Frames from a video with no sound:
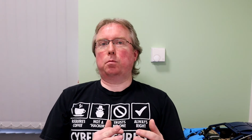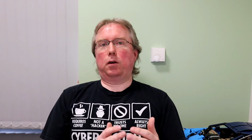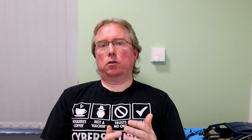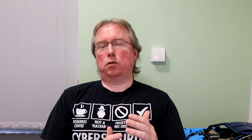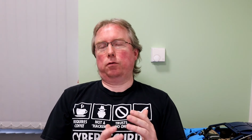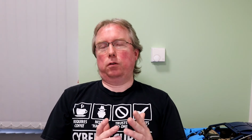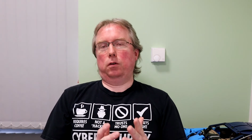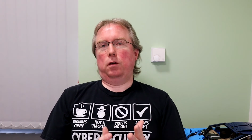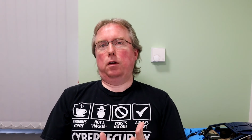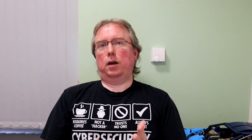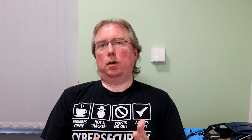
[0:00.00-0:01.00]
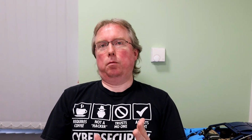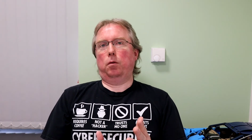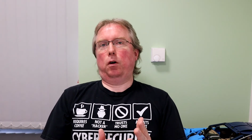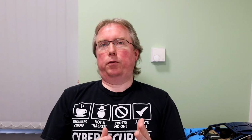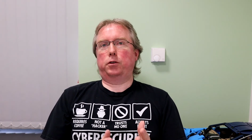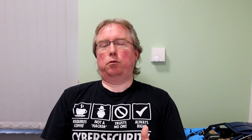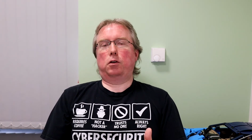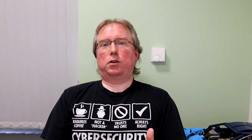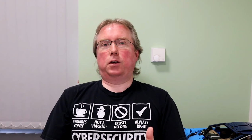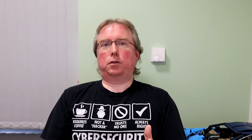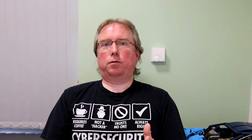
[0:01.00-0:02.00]
Microsoft Office
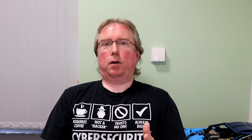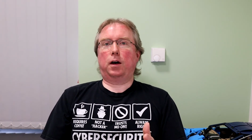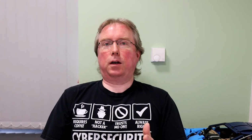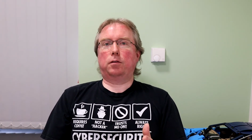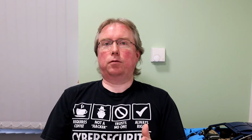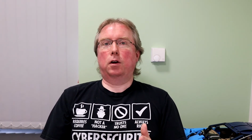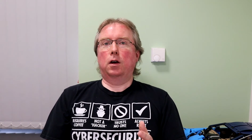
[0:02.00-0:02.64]
365,